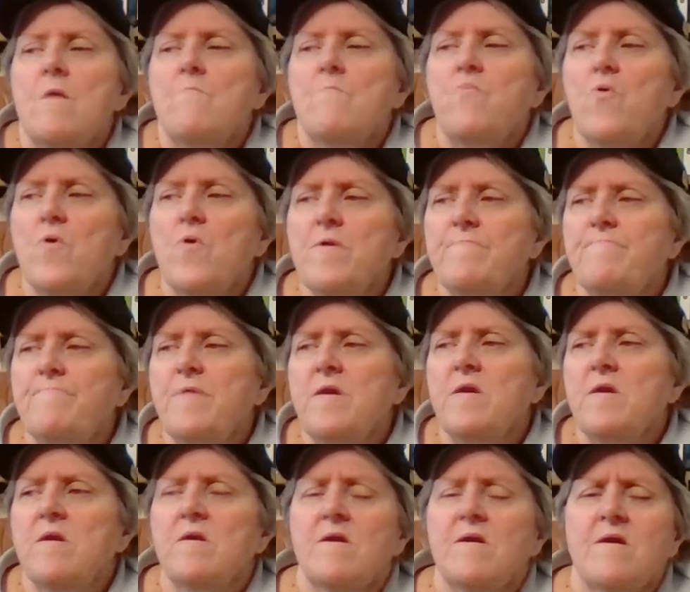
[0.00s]
Point
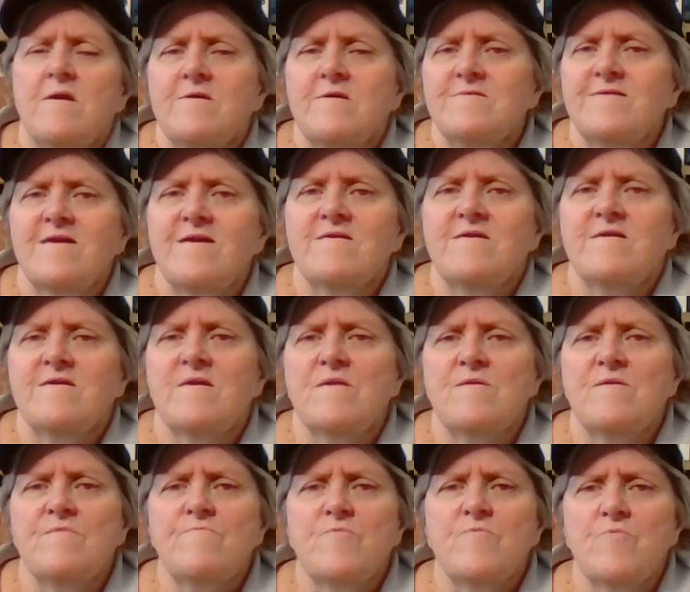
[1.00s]
being, then you get
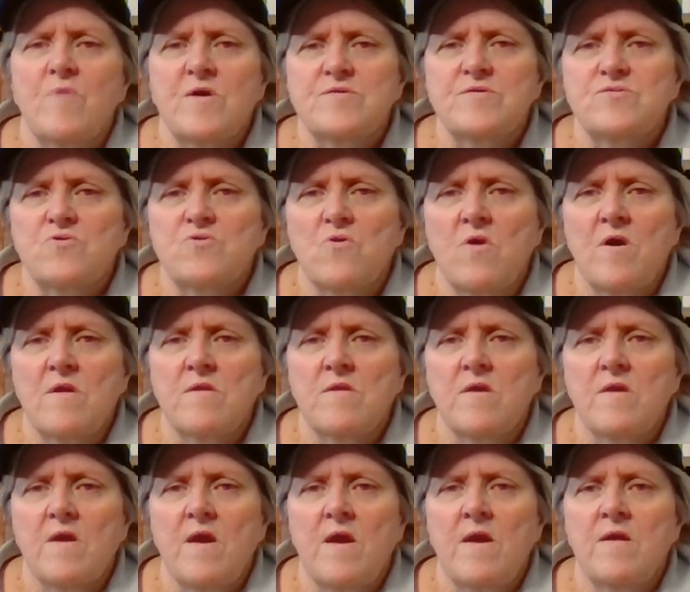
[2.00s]
in the restaurant
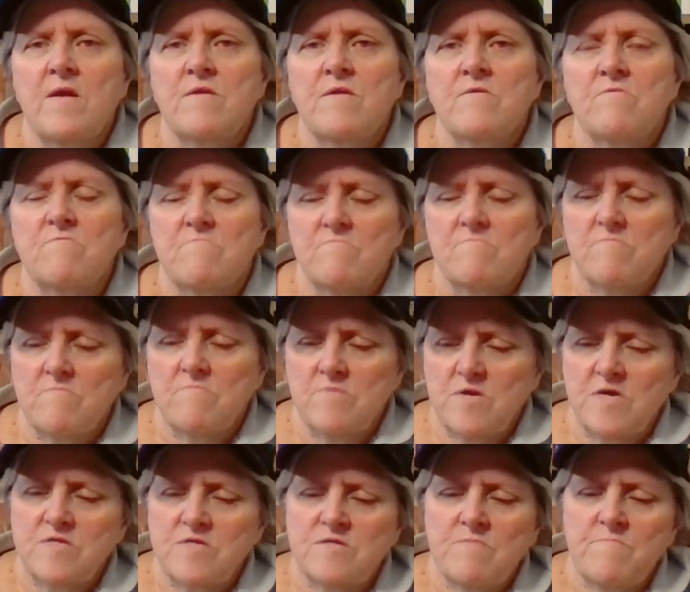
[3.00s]
and you
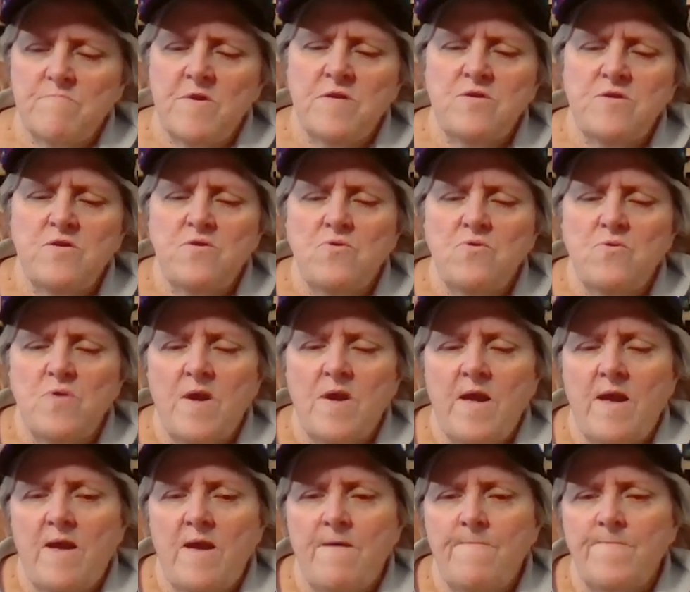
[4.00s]
get the menu
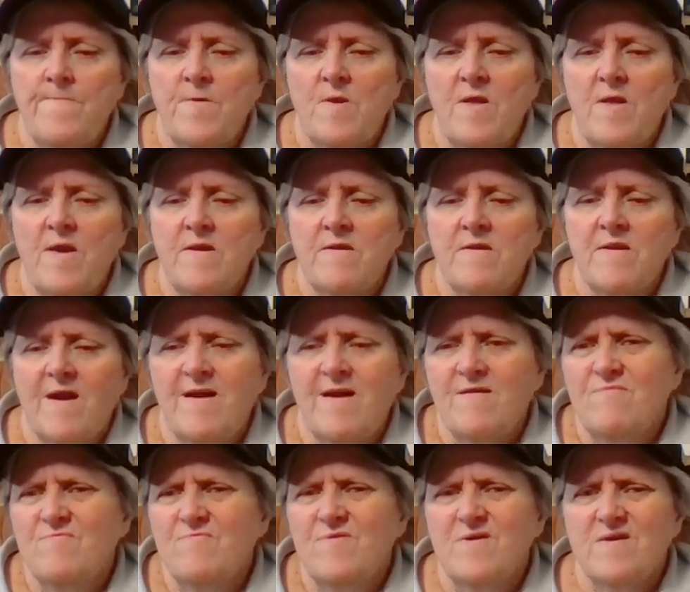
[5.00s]
and they're like, I
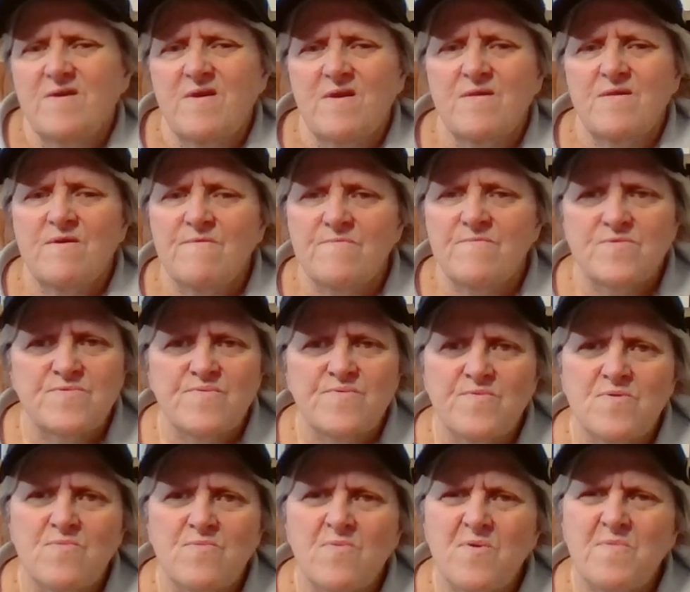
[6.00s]
don't like any of this
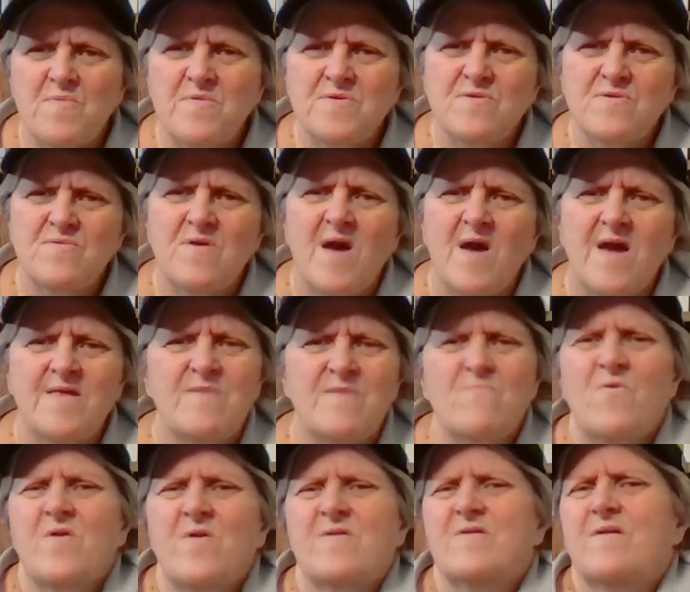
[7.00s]
food. What are we doing? I didn't
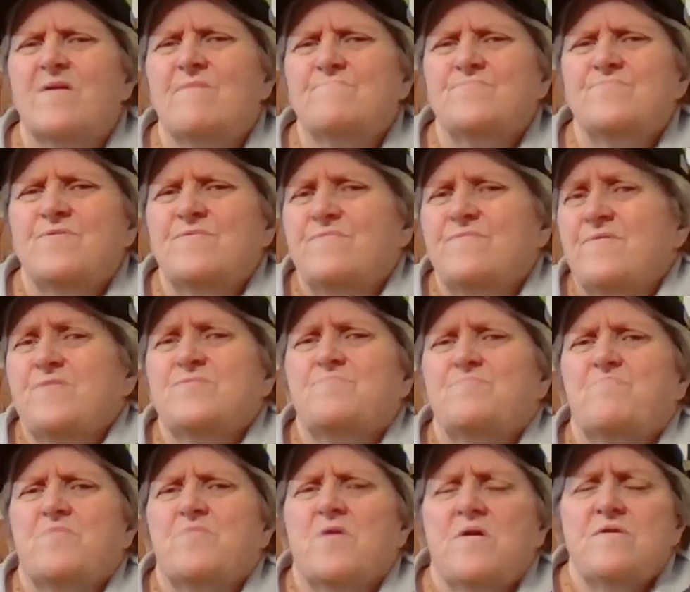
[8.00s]
want to come to this
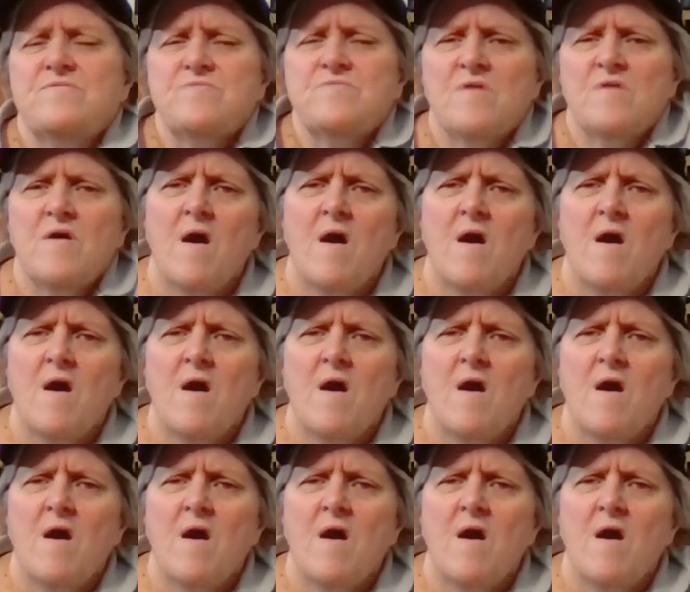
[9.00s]
place.